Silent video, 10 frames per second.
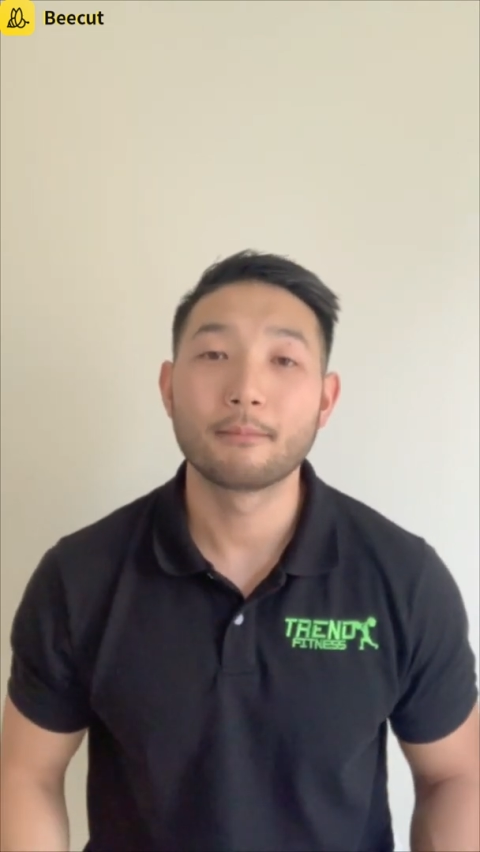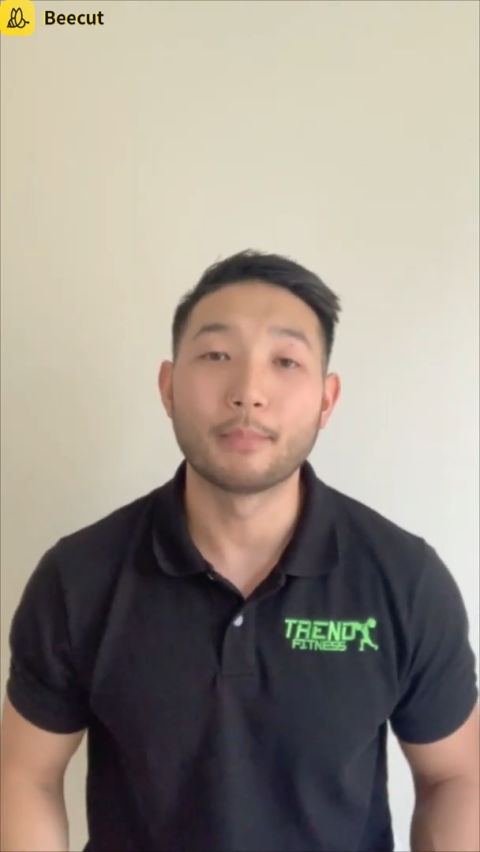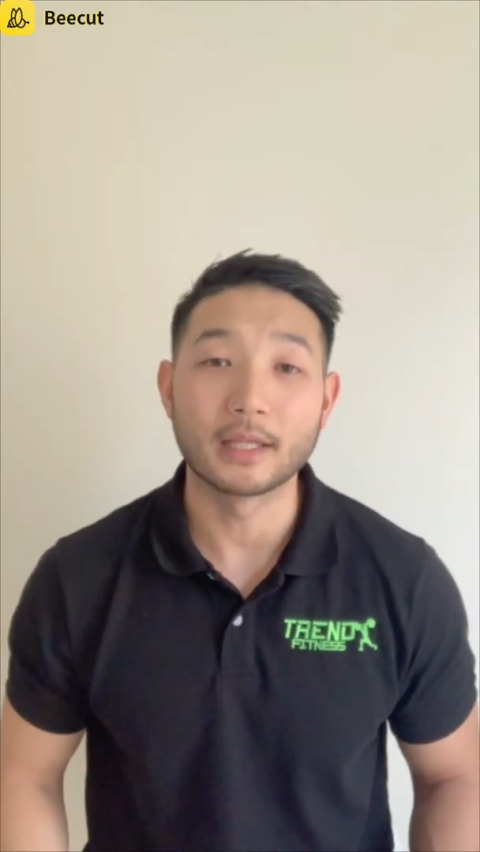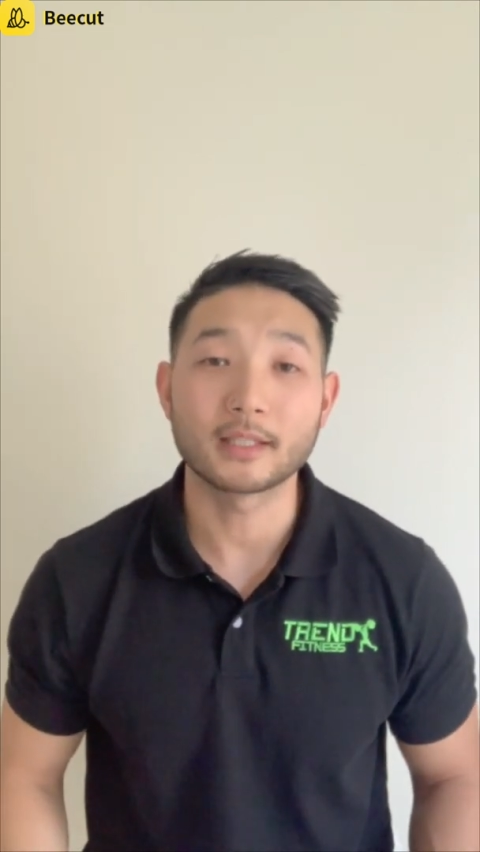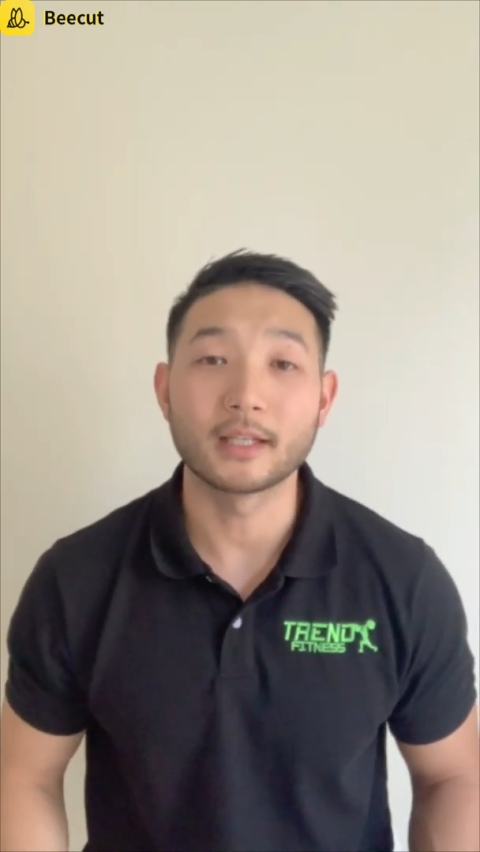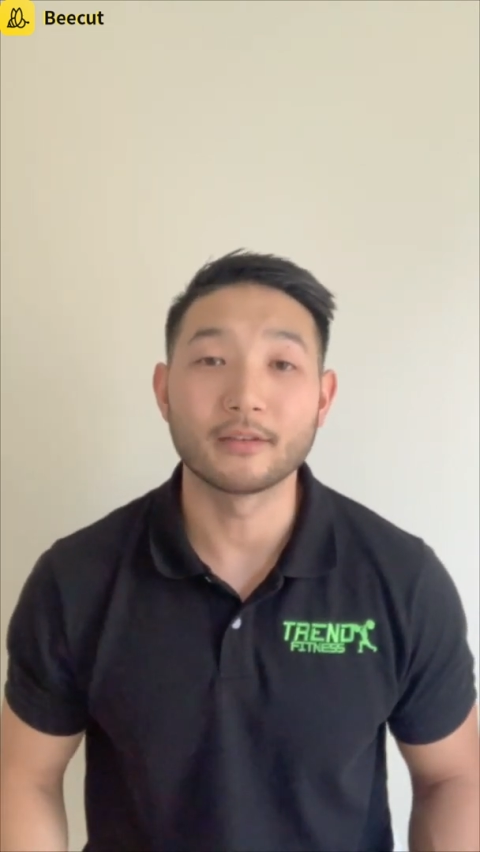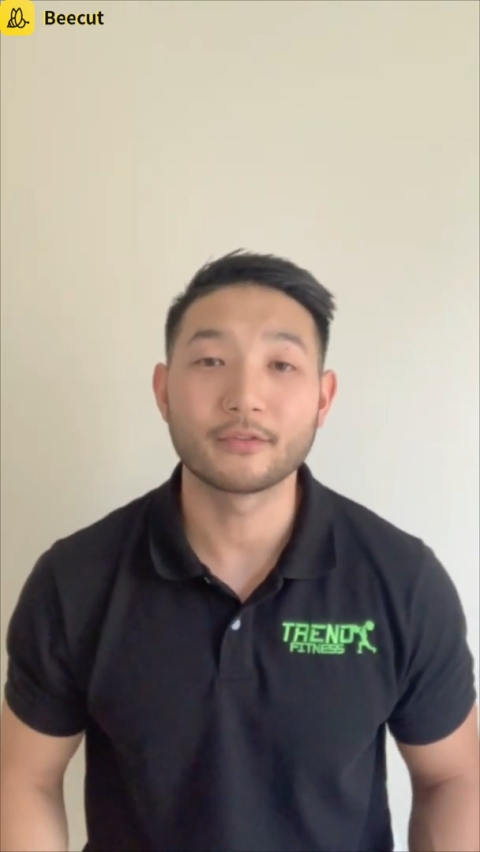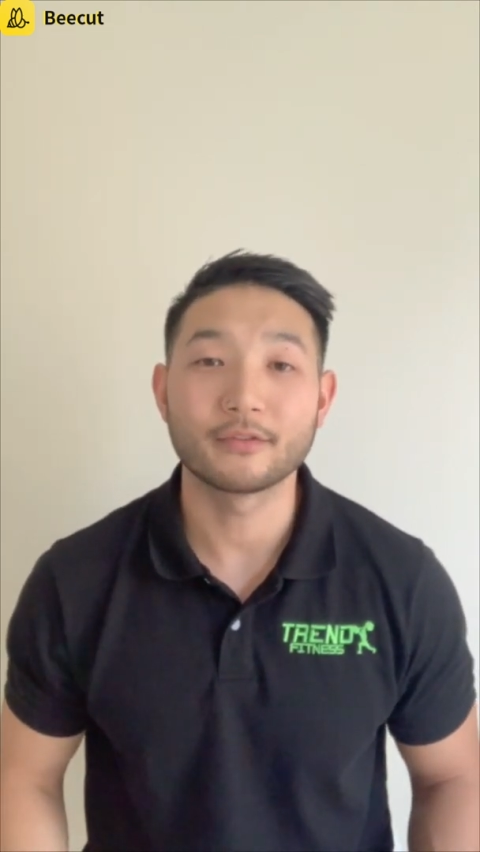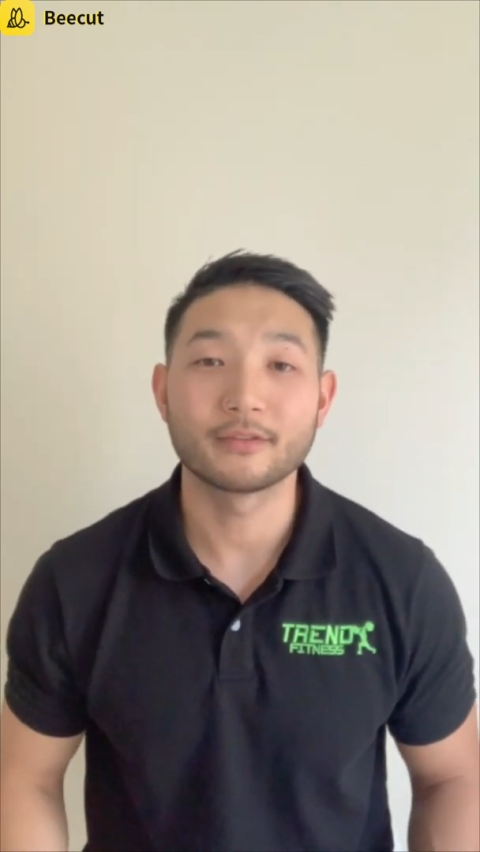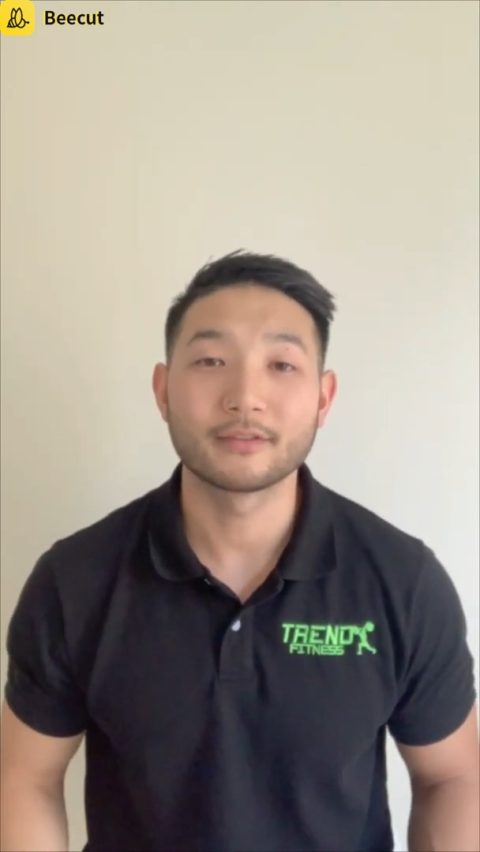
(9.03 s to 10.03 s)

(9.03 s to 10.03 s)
butt stuff.